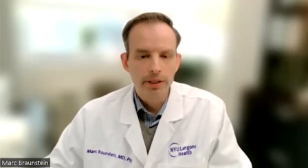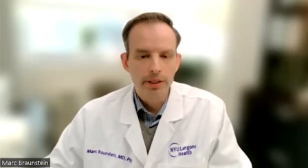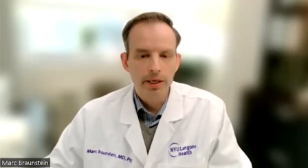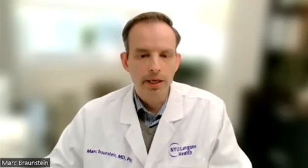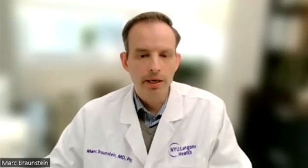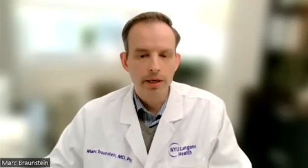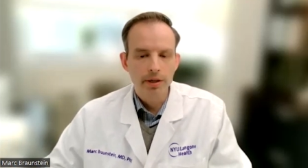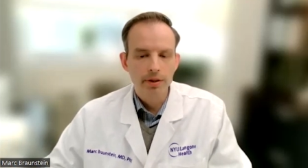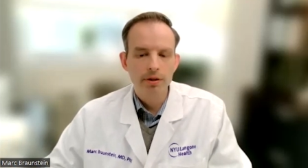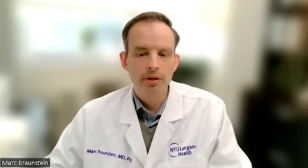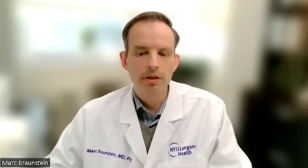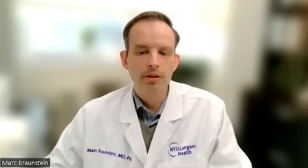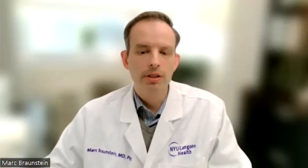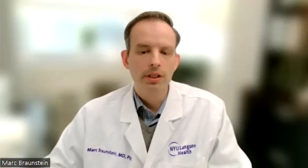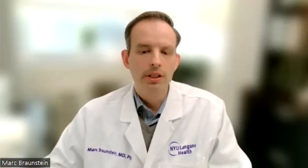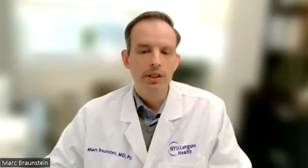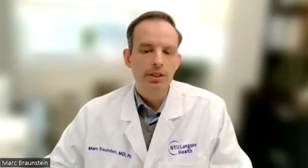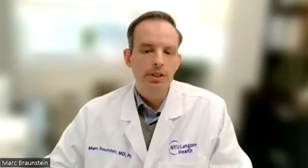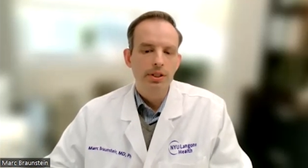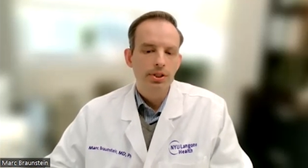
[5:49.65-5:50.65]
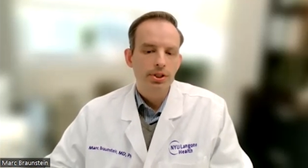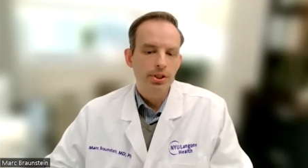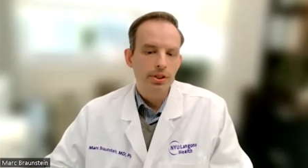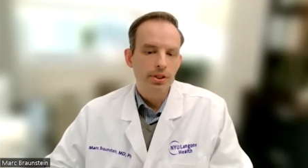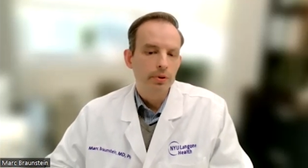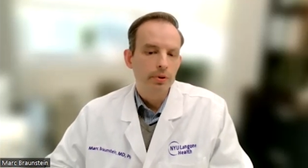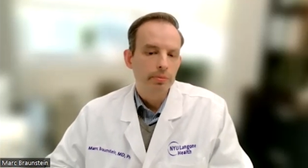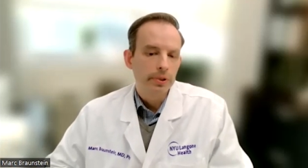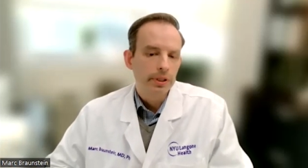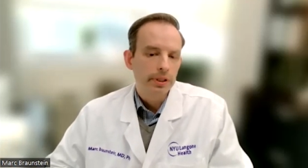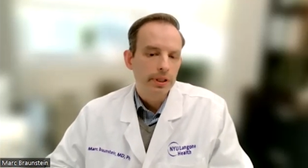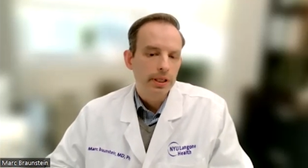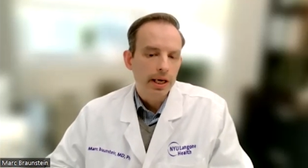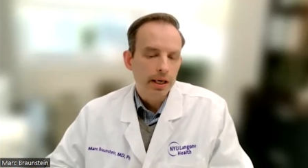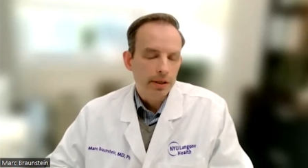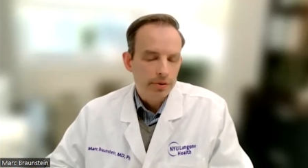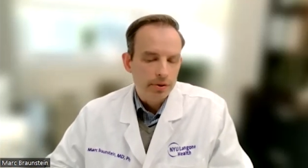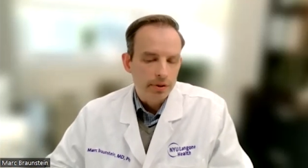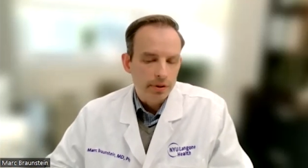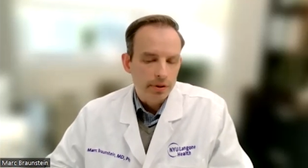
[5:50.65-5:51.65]
And I thought she would be an
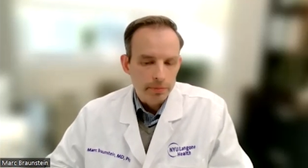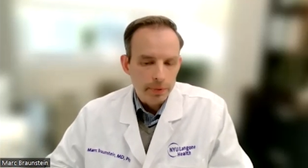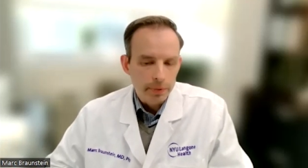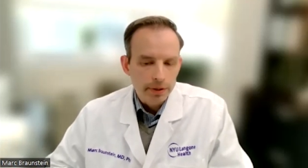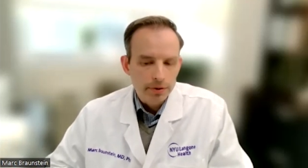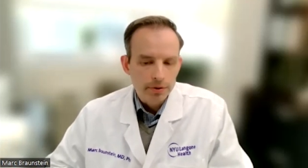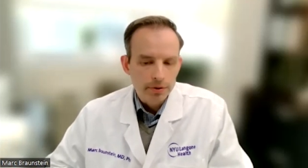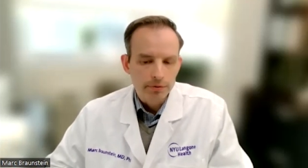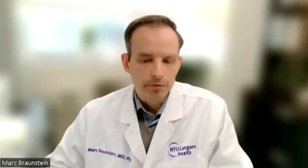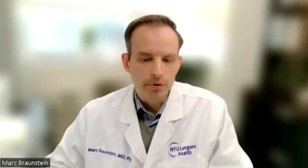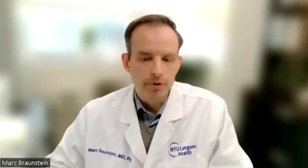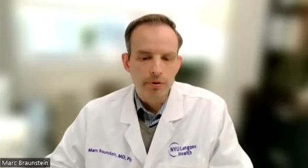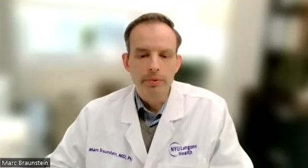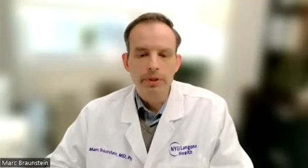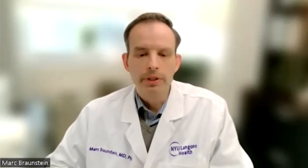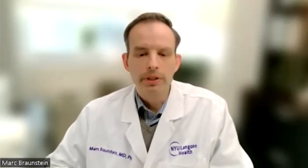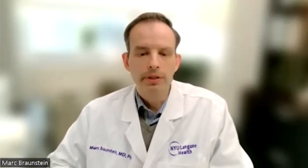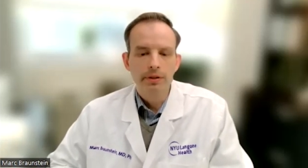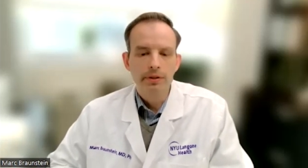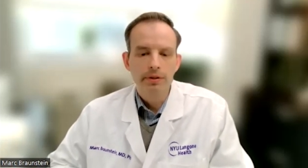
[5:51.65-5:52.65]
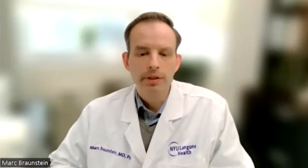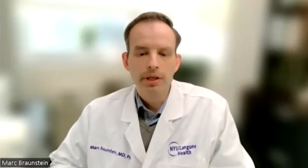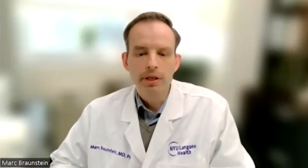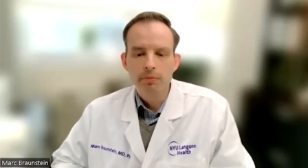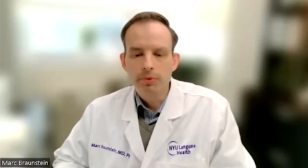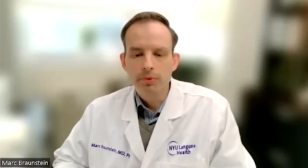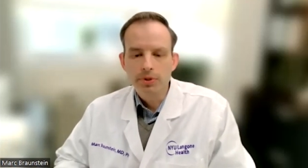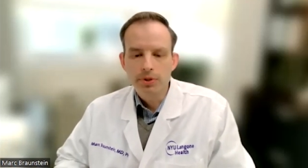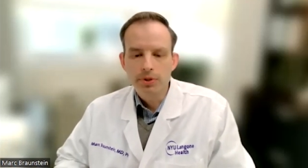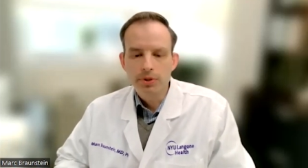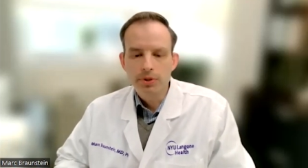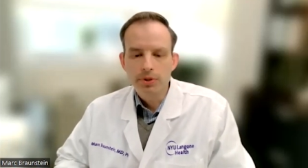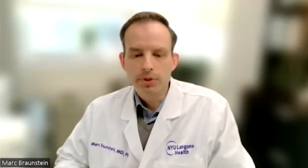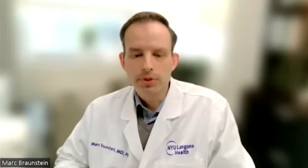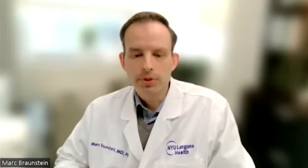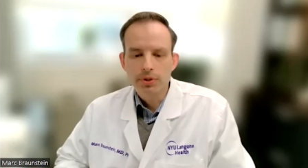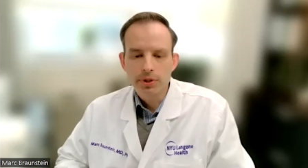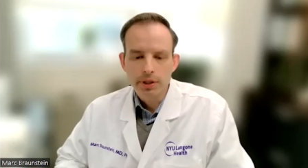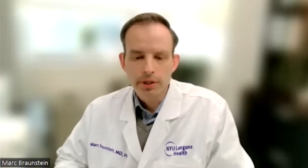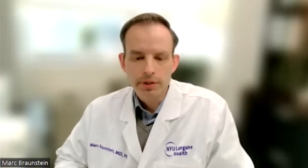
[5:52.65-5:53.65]
excellent mentor for me. Her name was
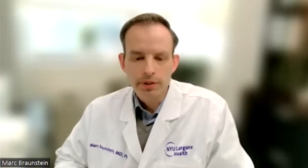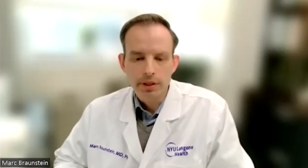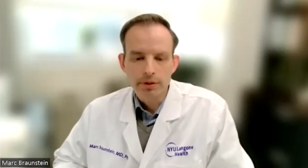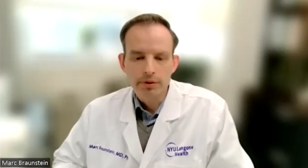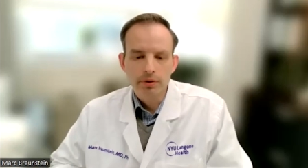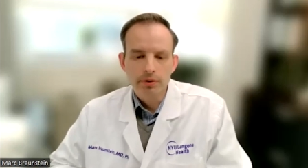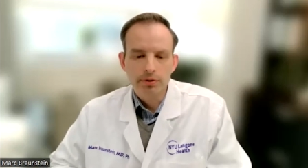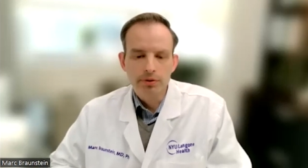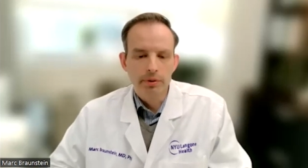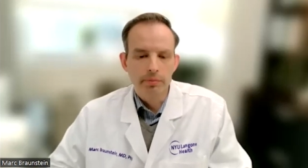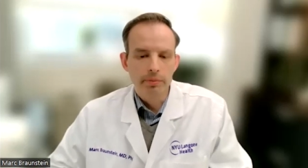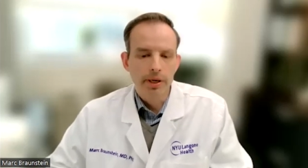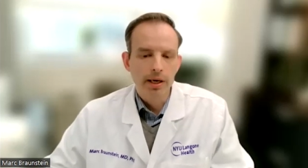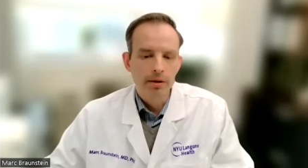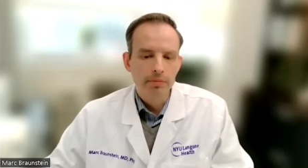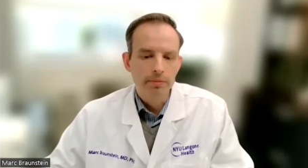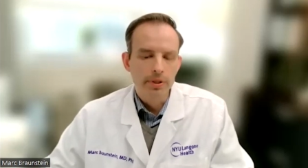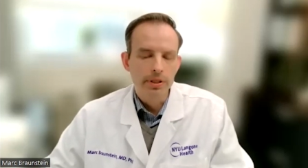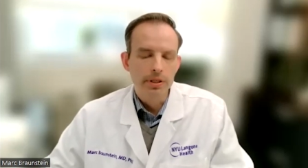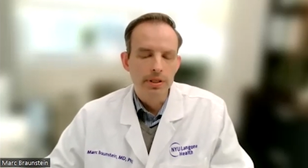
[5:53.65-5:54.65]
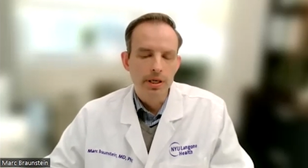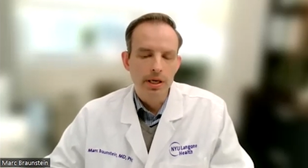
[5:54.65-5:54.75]
Dr. Olcay Bottoman.